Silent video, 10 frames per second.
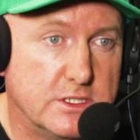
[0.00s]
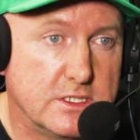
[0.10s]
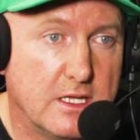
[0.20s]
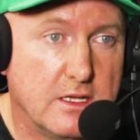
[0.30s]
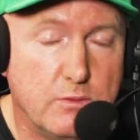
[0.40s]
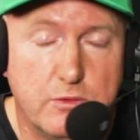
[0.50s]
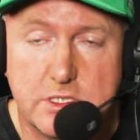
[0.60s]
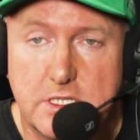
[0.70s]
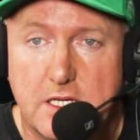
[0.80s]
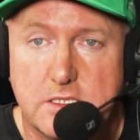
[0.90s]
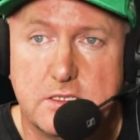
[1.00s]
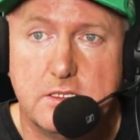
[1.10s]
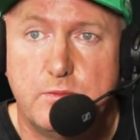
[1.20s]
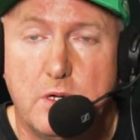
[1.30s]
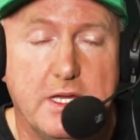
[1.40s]
which is another thing we'll
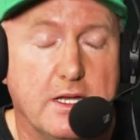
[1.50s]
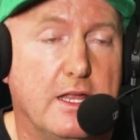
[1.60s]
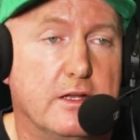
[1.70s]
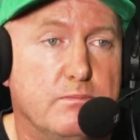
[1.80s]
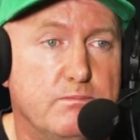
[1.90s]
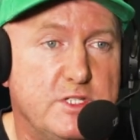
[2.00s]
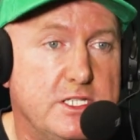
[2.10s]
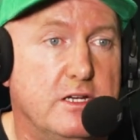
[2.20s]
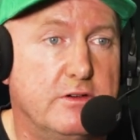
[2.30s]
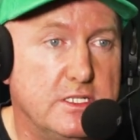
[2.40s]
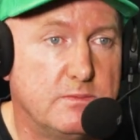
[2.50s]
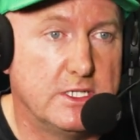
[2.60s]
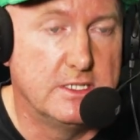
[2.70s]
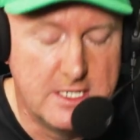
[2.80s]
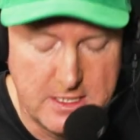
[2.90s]
discuss probably in another series.
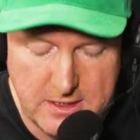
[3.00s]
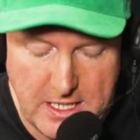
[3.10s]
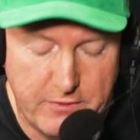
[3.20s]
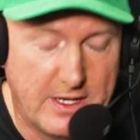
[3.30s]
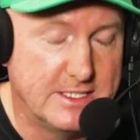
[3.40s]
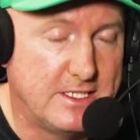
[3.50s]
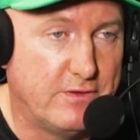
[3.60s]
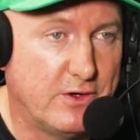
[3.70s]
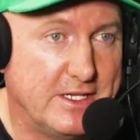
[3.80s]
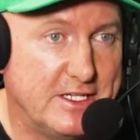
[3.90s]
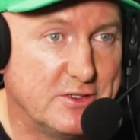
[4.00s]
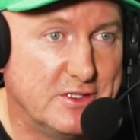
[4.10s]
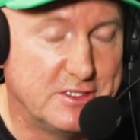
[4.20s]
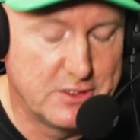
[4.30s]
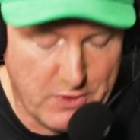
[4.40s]
But yeah. everyone has different ideas
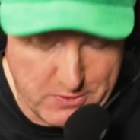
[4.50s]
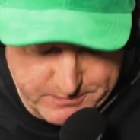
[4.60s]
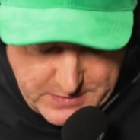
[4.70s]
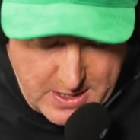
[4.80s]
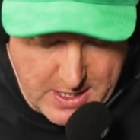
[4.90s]
on this as well.